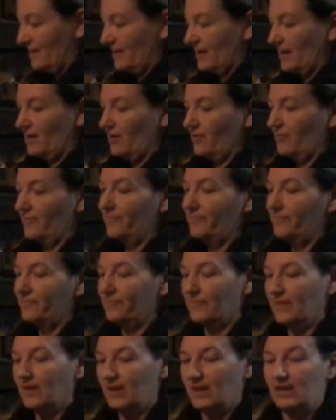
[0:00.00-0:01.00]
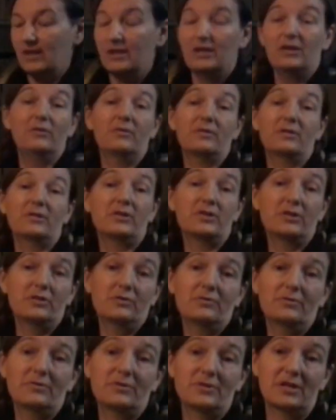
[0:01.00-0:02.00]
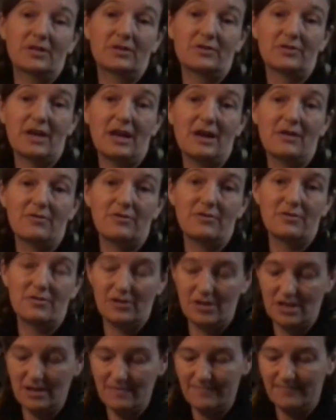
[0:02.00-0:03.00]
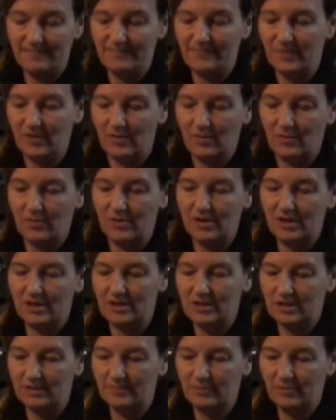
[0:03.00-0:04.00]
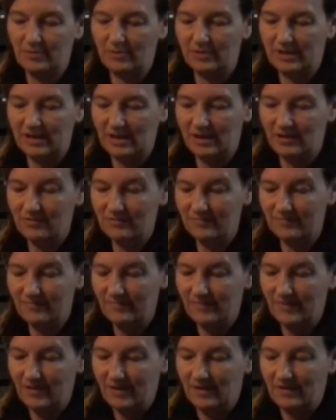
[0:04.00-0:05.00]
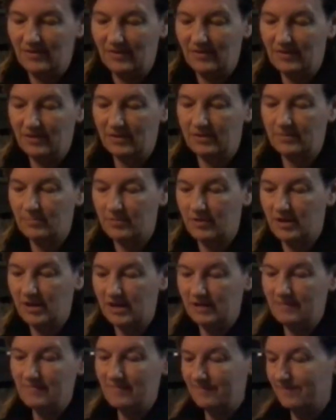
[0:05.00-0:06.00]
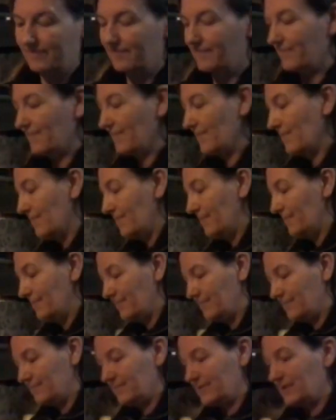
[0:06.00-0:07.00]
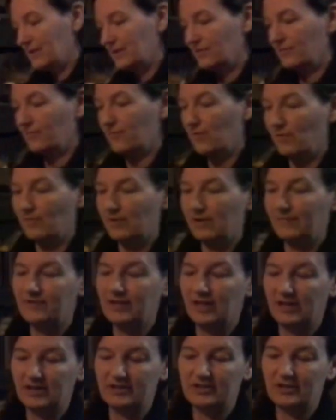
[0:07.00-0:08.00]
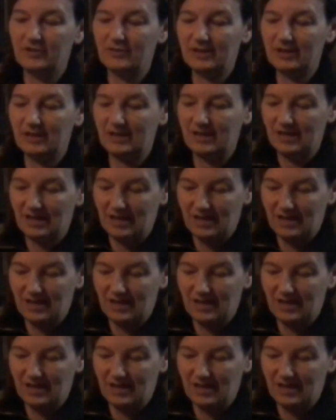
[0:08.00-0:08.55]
Now, you could choose to get your counter dirty, or you could just pull it out. This bread, because of what we've done to it,